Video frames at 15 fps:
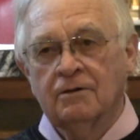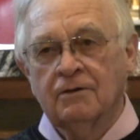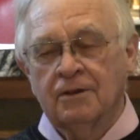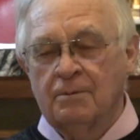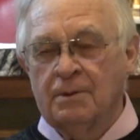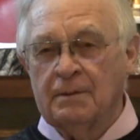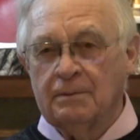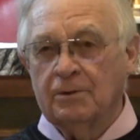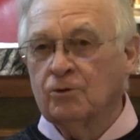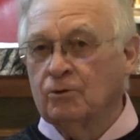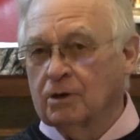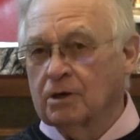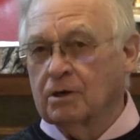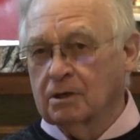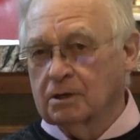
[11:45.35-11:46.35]
The people who
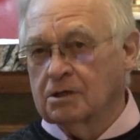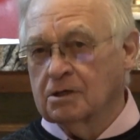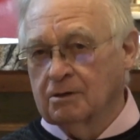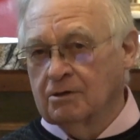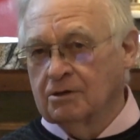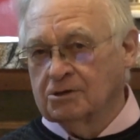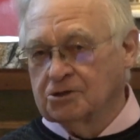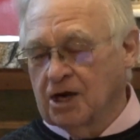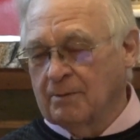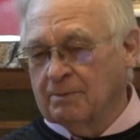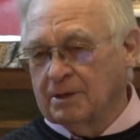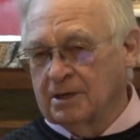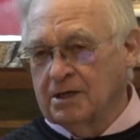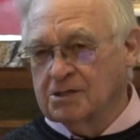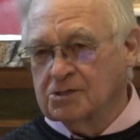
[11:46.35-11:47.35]
are
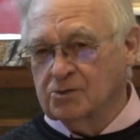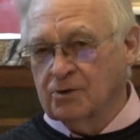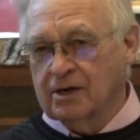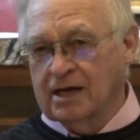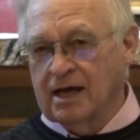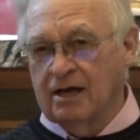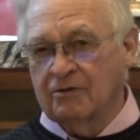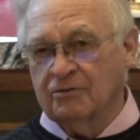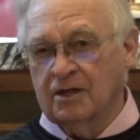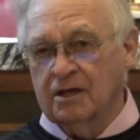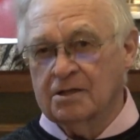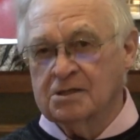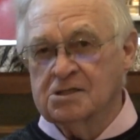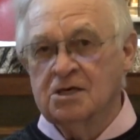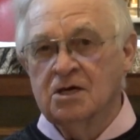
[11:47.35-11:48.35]
Japanese who are
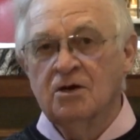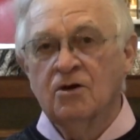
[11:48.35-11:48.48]
Catholics